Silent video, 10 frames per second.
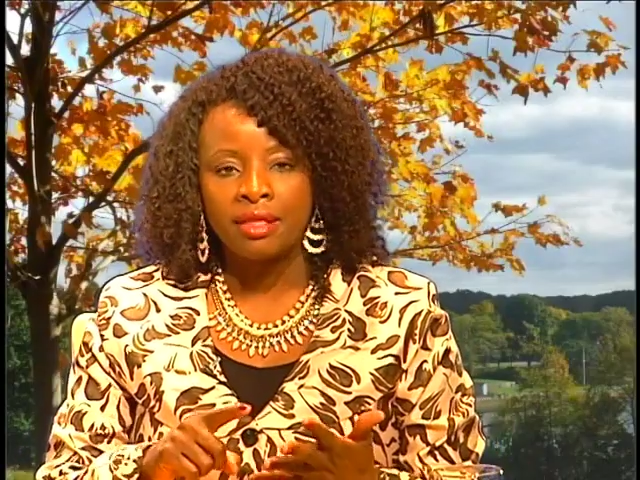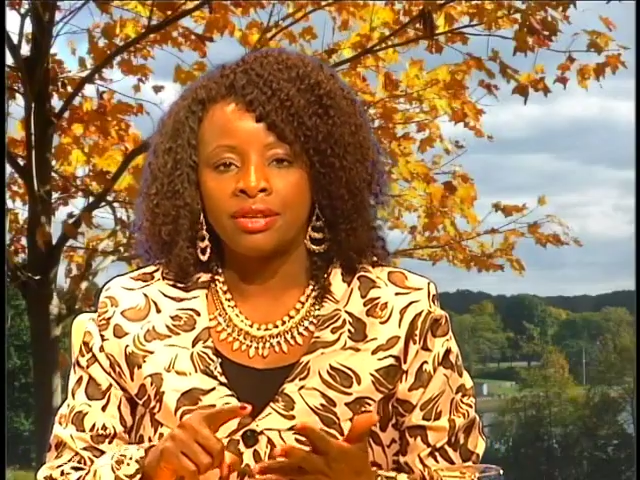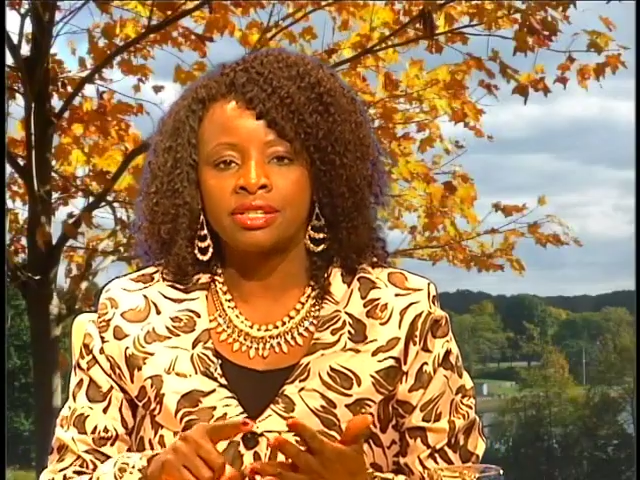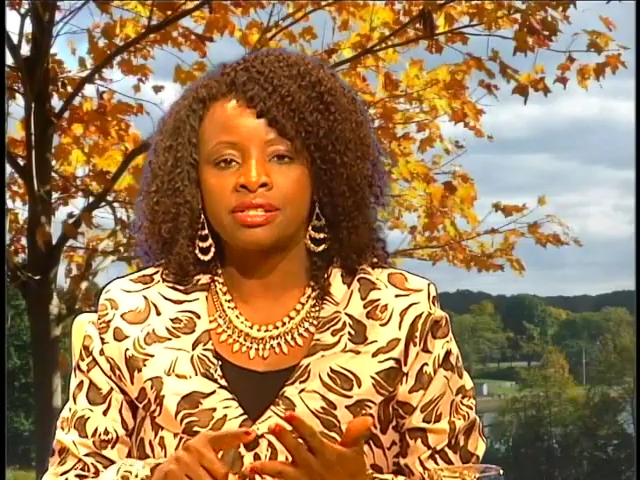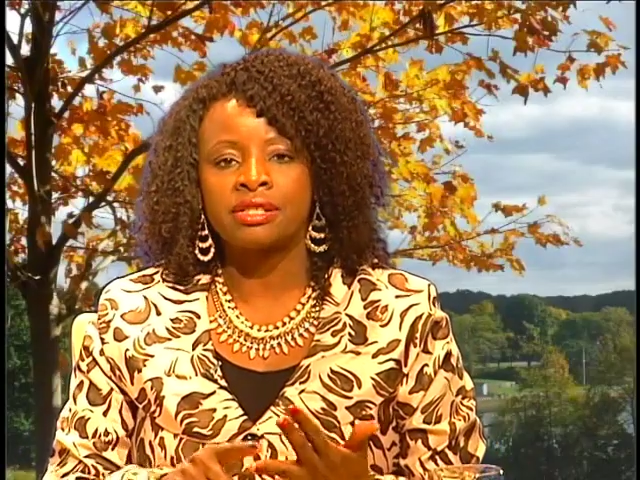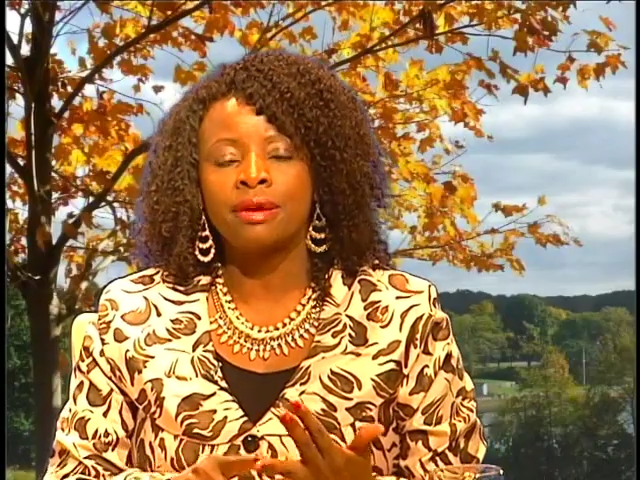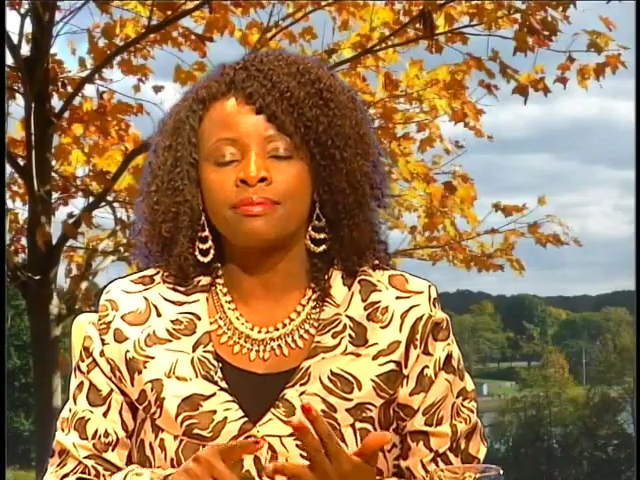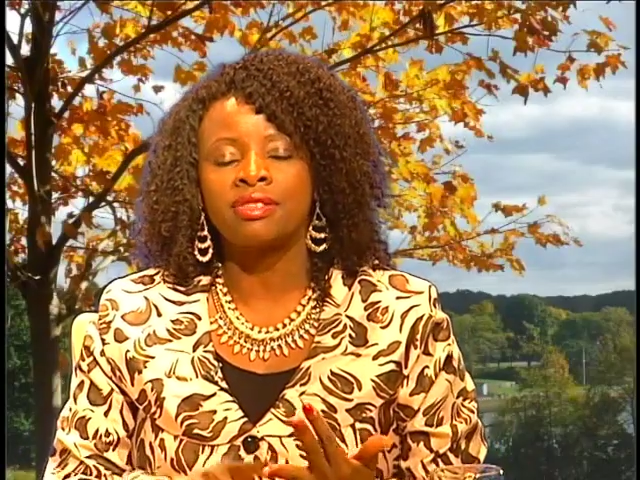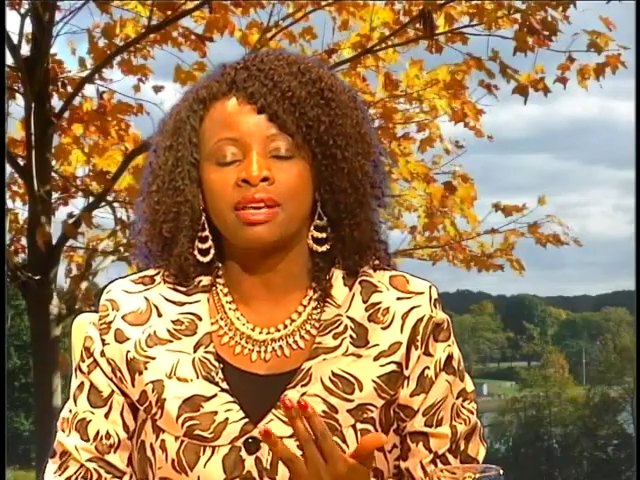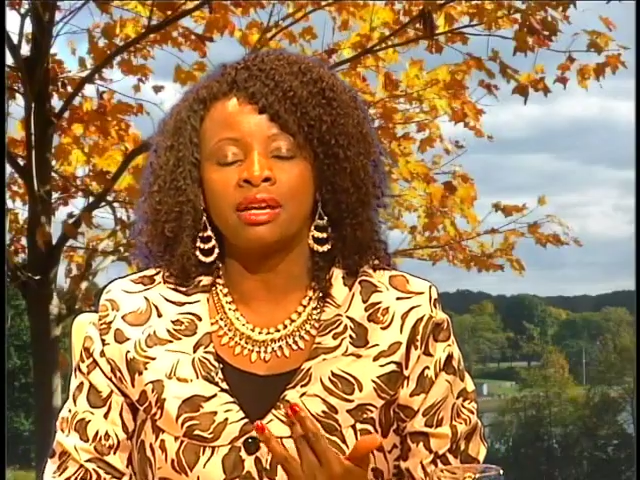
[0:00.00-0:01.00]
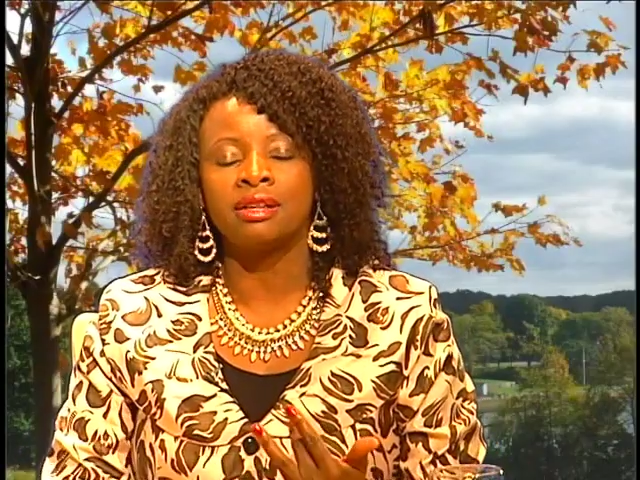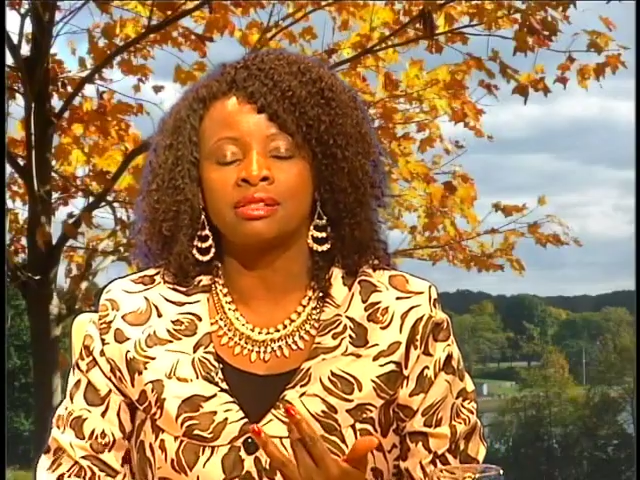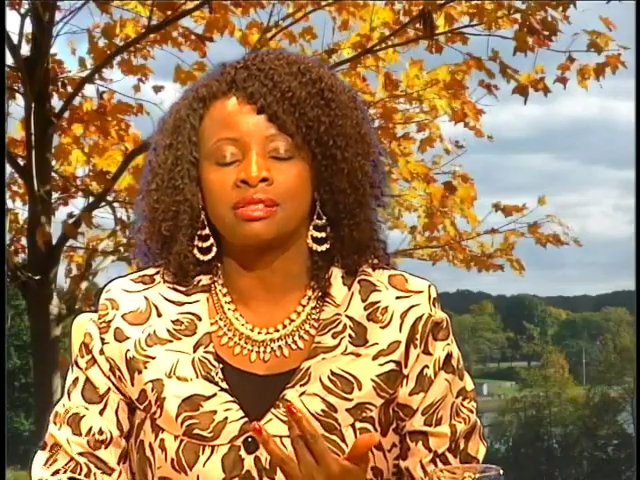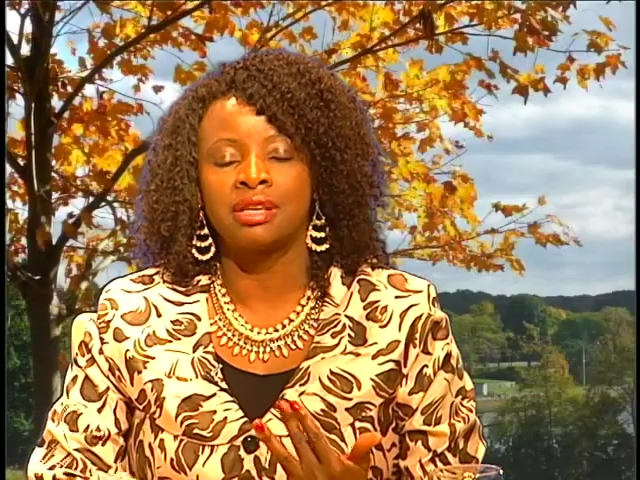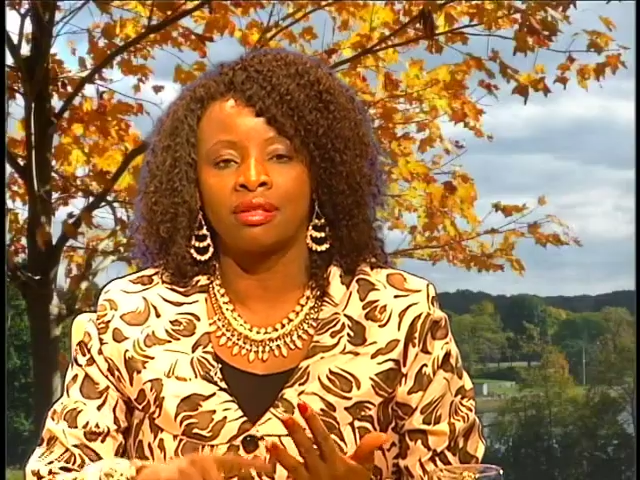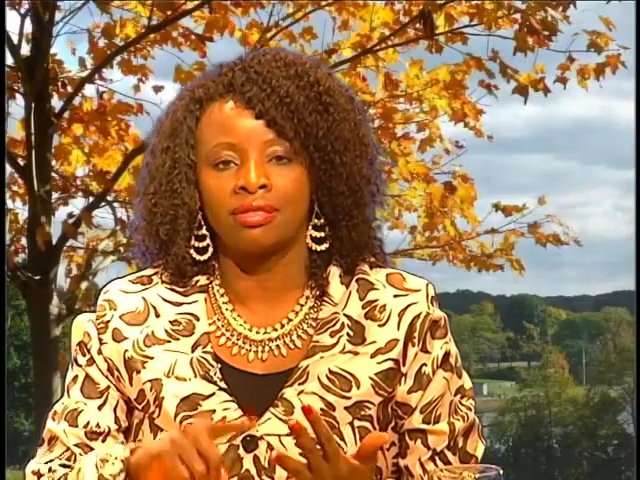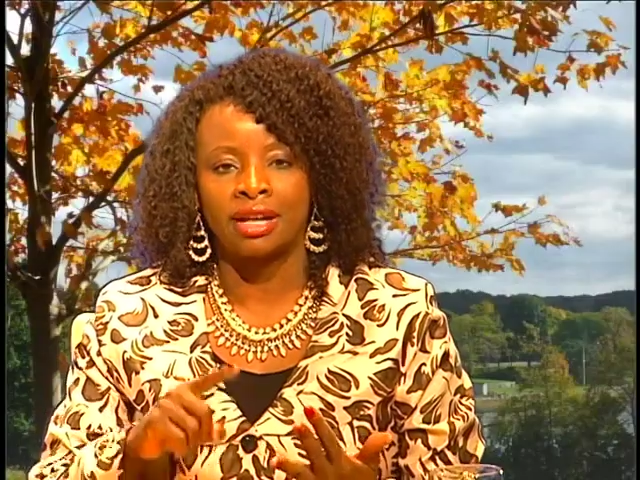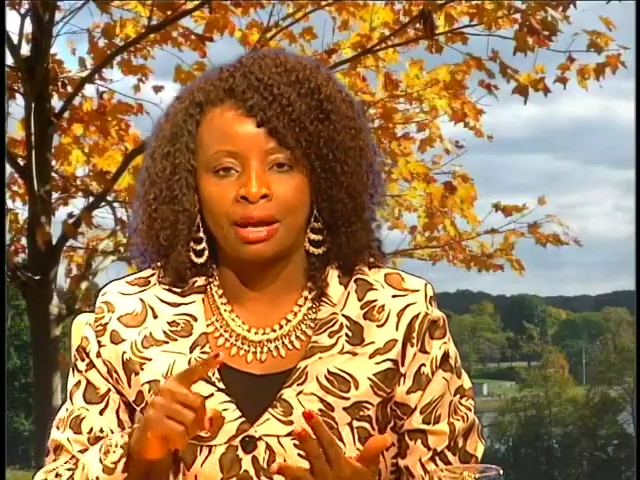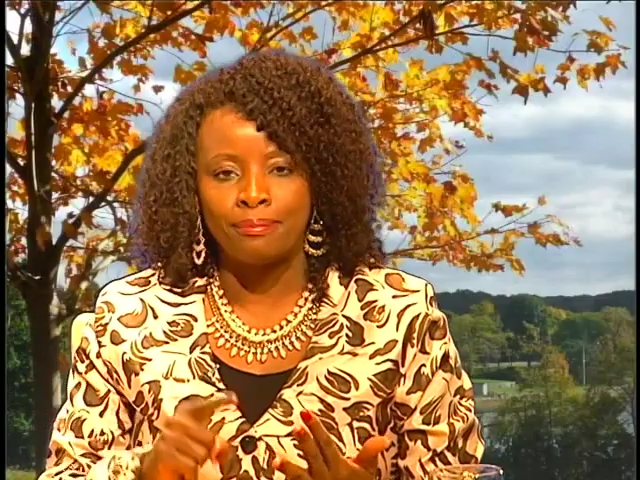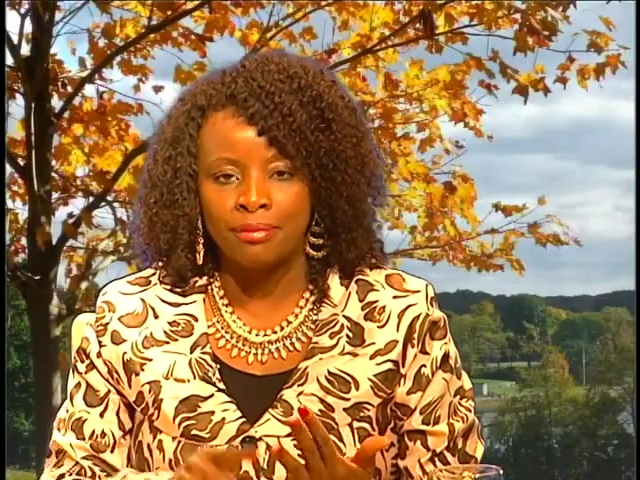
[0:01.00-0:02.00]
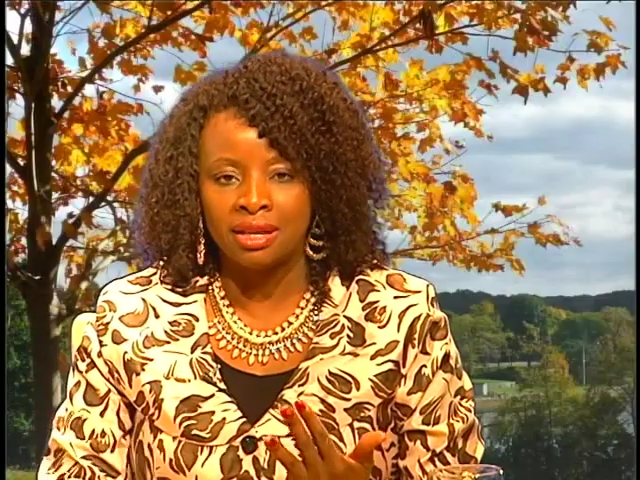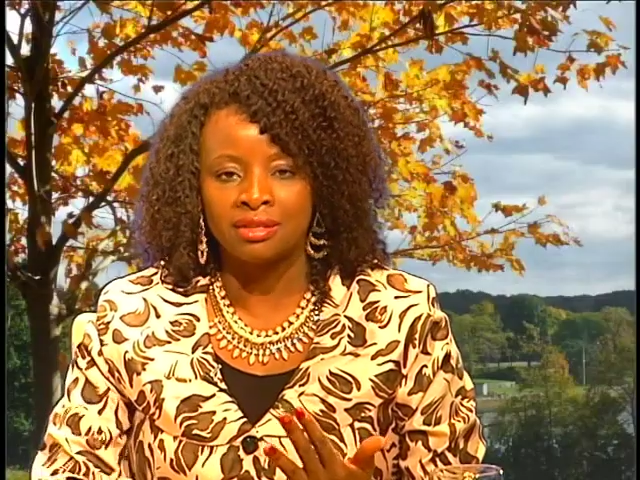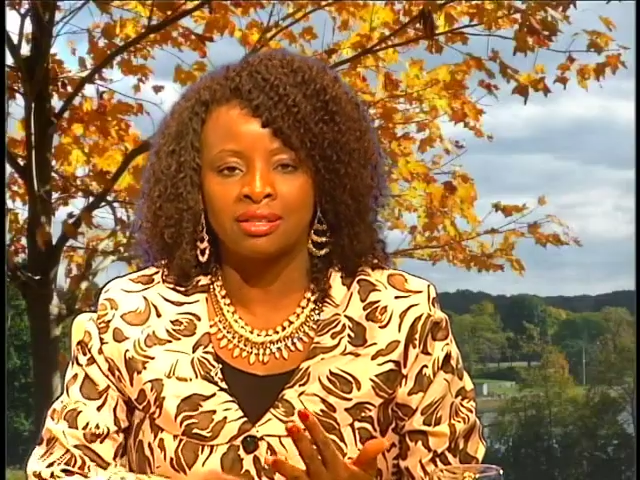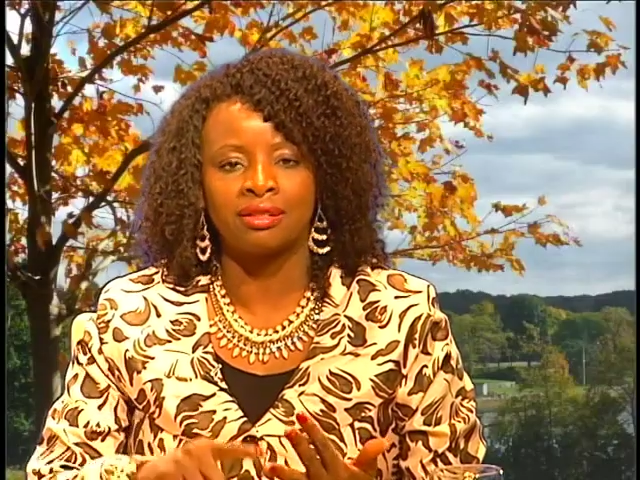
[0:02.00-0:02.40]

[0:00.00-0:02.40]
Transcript: there's some things that are myths